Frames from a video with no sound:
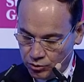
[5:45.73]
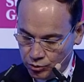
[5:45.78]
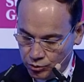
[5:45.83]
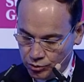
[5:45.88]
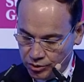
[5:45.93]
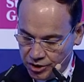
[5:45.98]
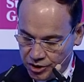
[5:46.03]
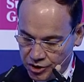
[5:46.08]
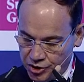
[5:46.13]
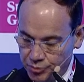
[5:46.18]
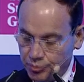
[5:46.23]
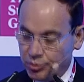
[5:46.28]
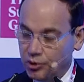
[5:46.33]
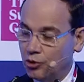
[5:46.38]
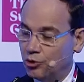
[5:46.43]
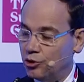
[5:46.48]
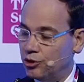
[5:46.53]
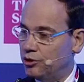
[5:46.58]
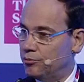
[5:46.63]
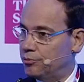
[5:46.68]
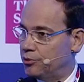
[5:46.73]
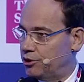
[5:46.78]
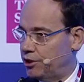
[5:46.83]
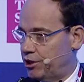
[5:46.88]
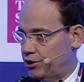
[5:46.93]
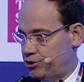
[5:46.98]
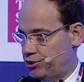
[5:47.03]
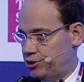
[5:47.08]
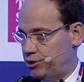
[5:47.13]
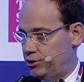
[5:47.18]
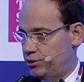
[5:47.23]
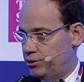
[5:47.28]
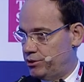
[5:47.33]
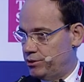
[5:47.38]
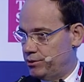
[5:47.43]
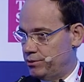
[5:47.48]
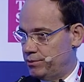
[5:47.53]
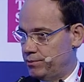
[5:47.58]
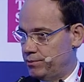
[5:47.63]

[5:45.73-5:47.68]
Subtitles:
to exploit the potentials.